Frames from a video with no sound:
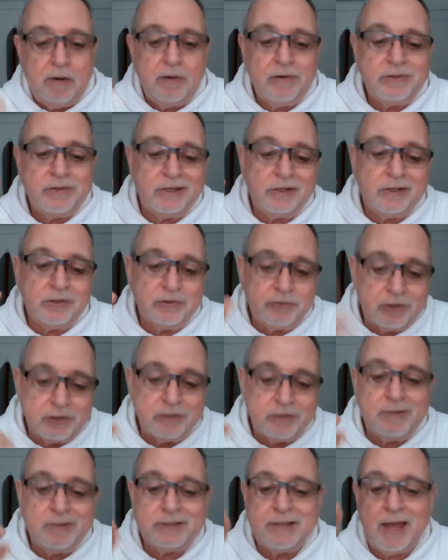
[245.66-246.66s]
errors and
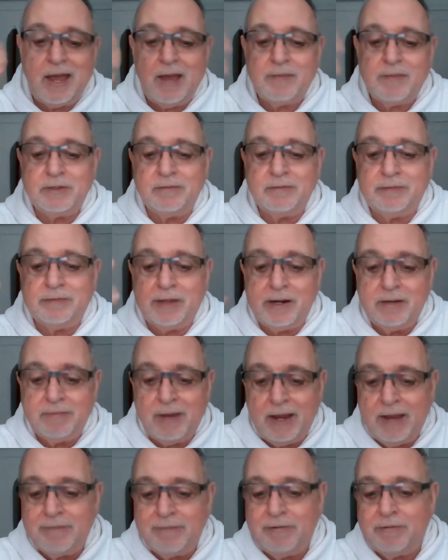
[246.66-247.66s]
construction mishaps and flooding
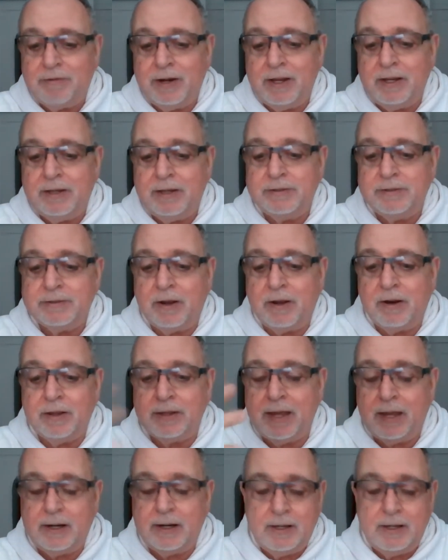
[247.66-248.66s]
by heavy rains, all
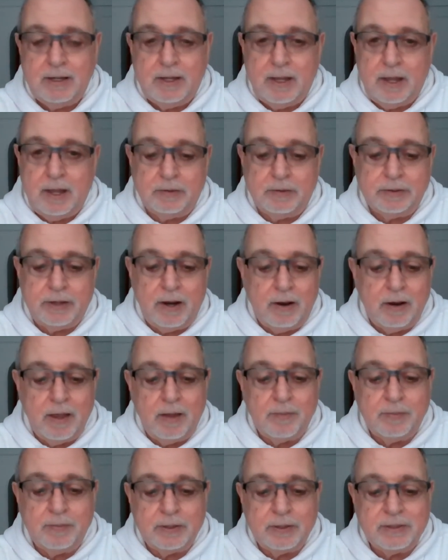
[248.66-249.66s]
of that held it all
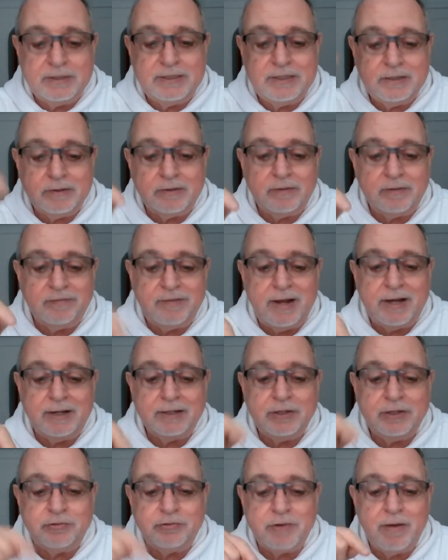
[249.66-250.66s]
up until
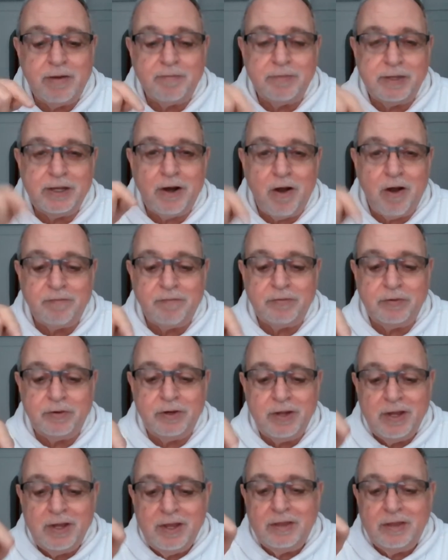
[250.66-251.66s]
finally Trump then
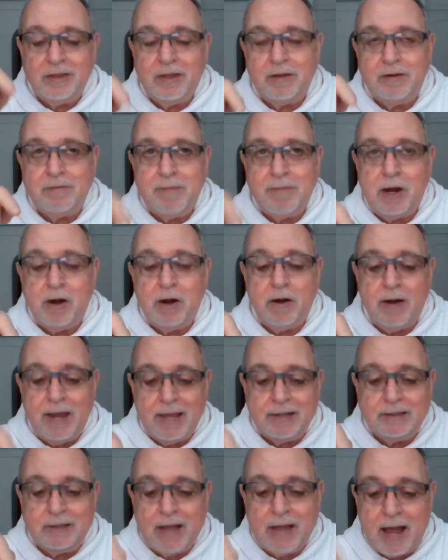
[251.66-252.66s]
offered the mayor,
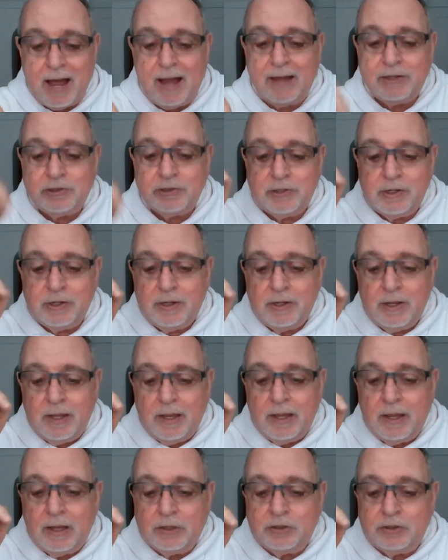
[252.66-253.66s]
Ed Koch,
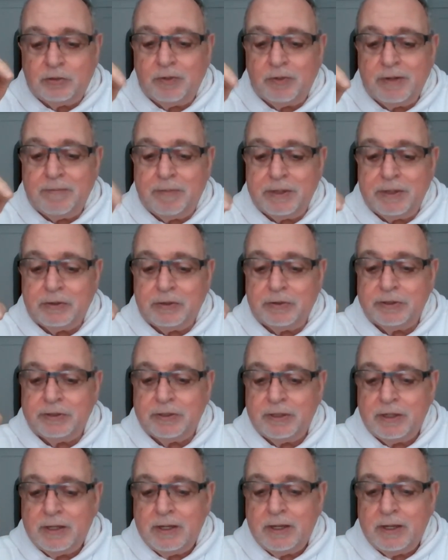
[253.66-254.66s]
uh, to
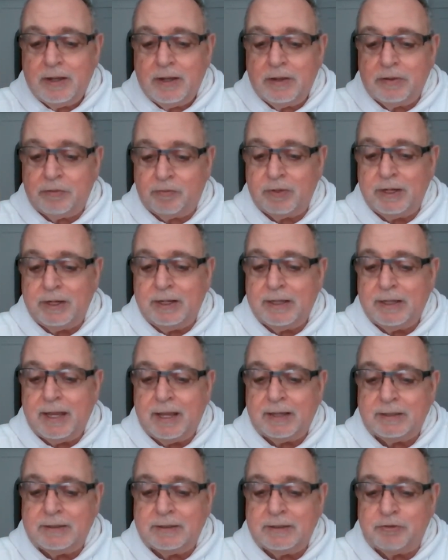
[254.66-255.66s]
rebuild uh, the rink
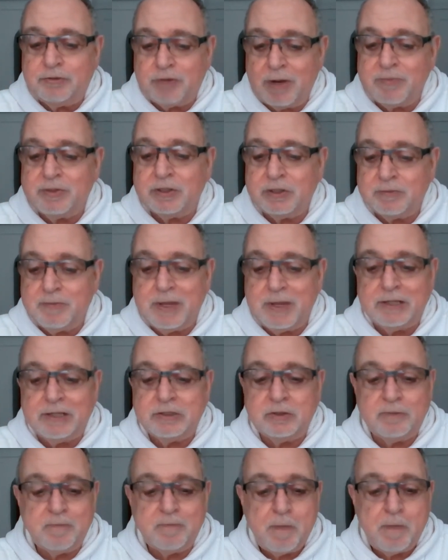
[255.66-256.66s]
at Trump's
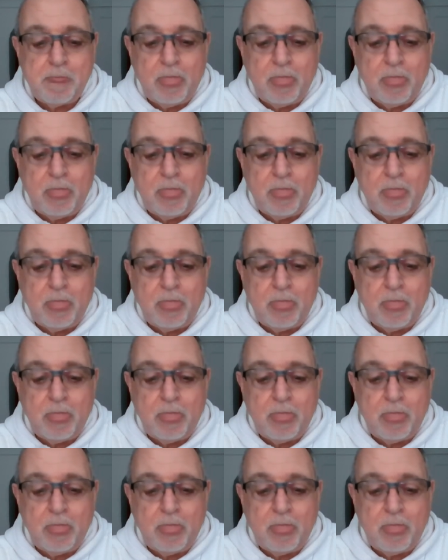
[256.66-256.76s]
expense